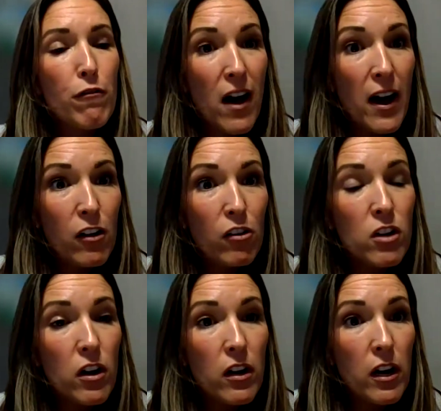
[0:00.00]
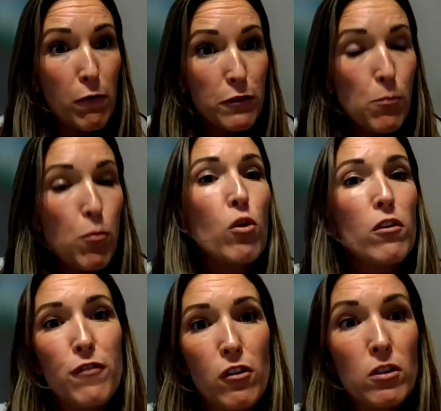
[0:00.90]
filed in support
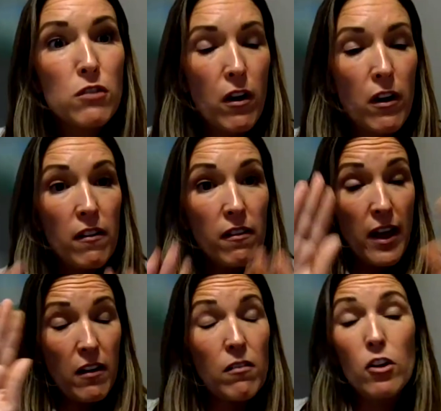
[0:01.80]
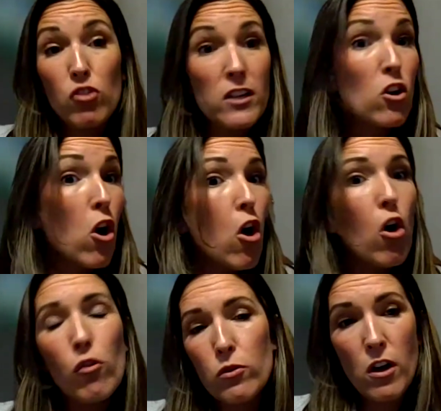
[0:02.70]
of Fearless Fund that addressed
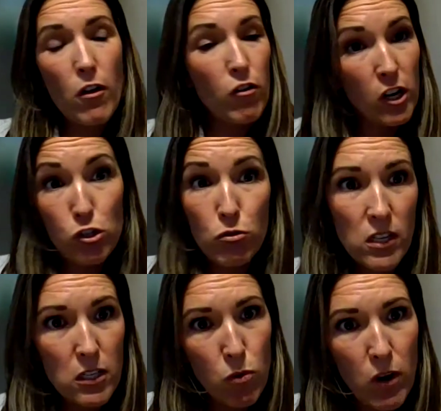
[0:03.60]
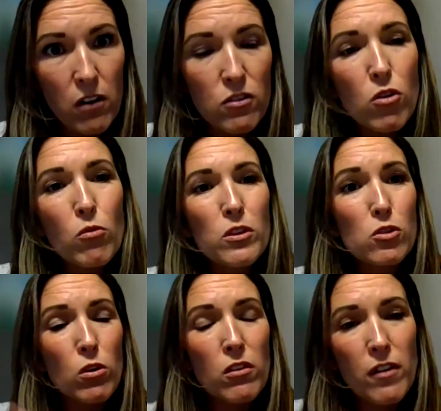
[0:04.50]
all those other issues as well. So it was
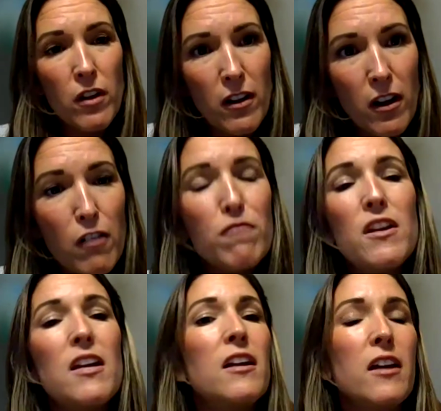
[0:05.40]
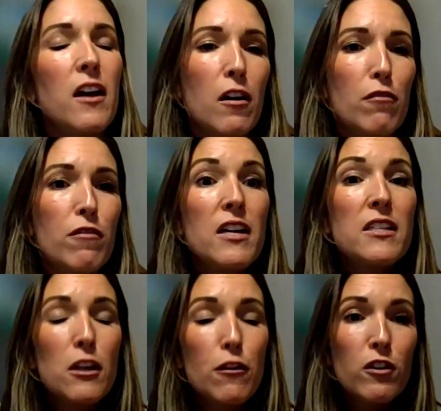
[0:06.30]
sort of a convening of
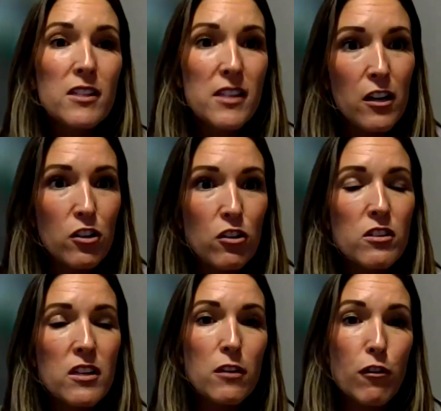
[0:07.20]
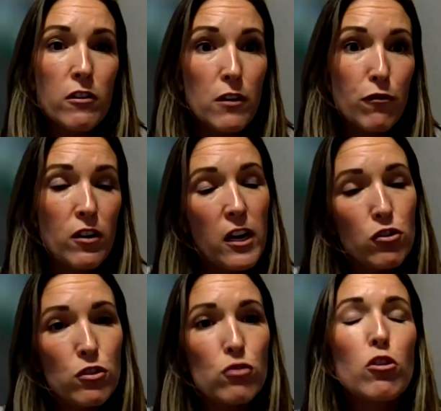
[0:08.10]
different sectors and different
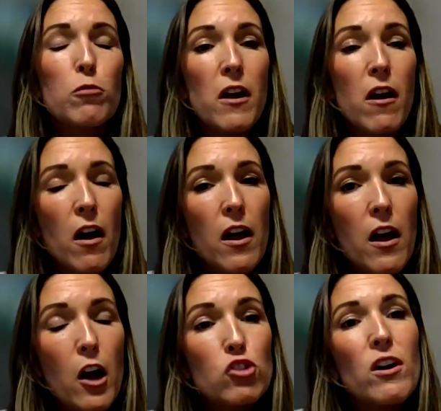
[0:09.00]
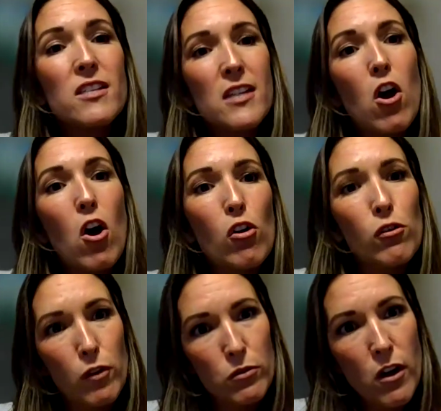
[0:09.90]
interest groups addressing all
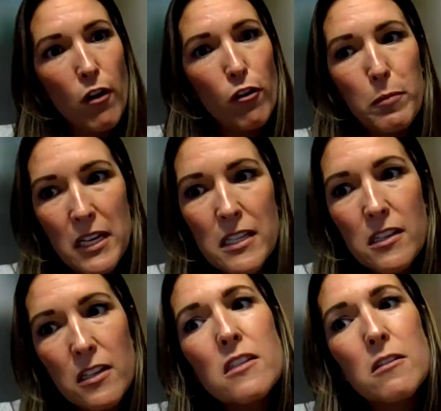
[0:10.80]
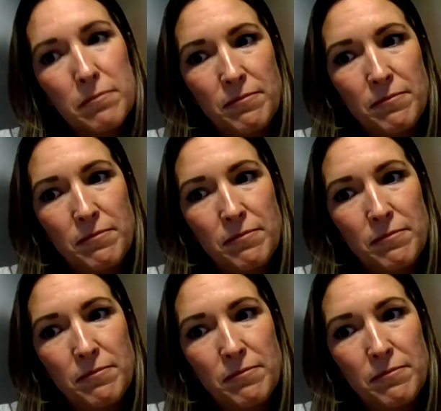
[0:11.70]
of those other pieces.